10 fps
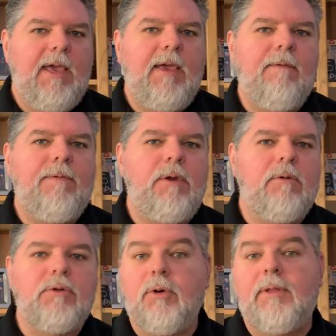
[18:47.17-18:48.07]
If
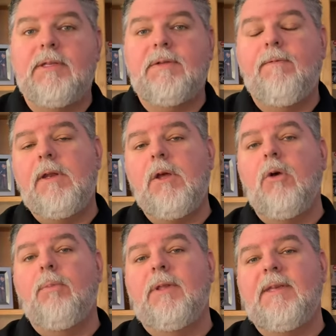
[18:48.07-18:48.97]
you enjoyed this
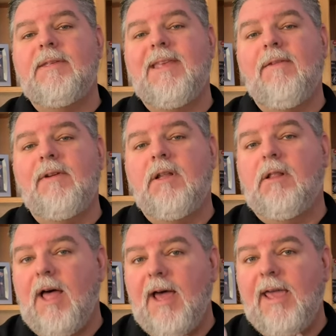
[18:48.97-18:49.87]
video, please give it a
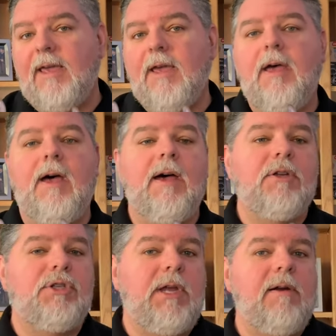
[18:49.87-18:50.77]
like.
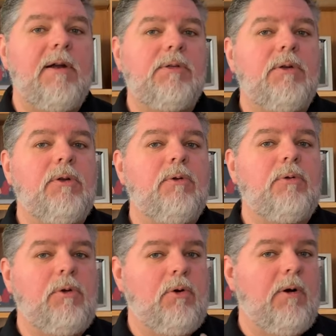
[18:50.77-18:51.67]
Share it to
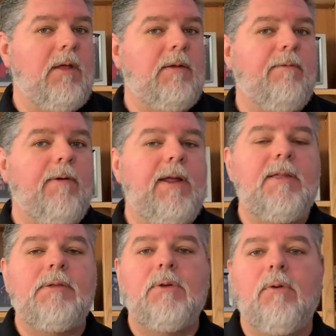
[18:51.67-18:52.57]
your other
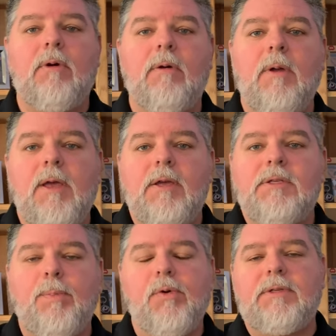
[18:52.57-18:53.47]
friends who are
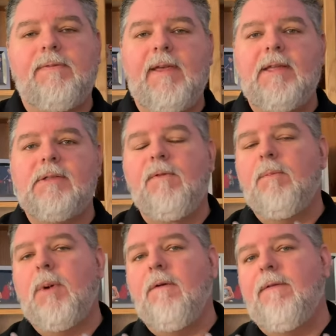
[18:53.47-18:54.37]
sports fans,
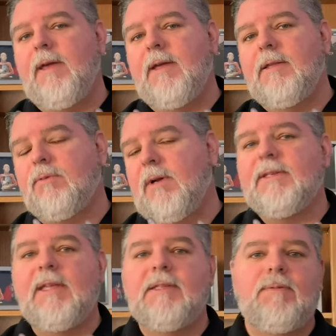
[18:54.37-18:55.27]
football fans,
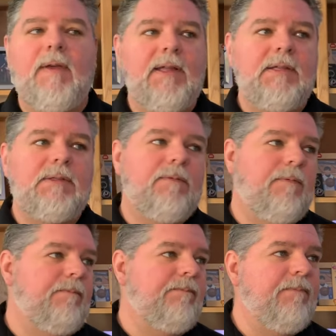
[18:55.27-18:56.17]
Redskins fans,
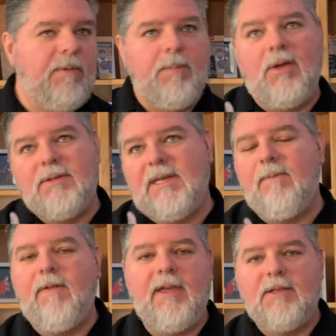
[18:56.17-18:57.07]
football
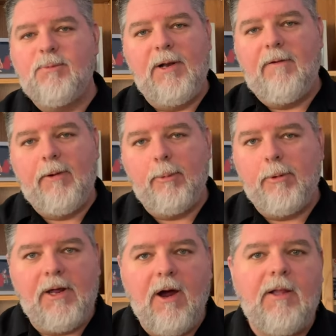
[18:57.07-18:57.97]
team fans, whatever you
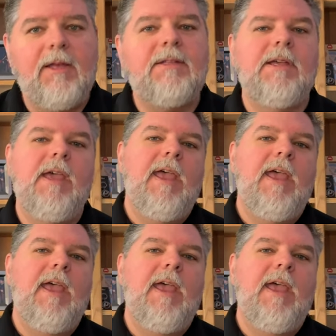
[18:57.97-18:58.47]
want to call it.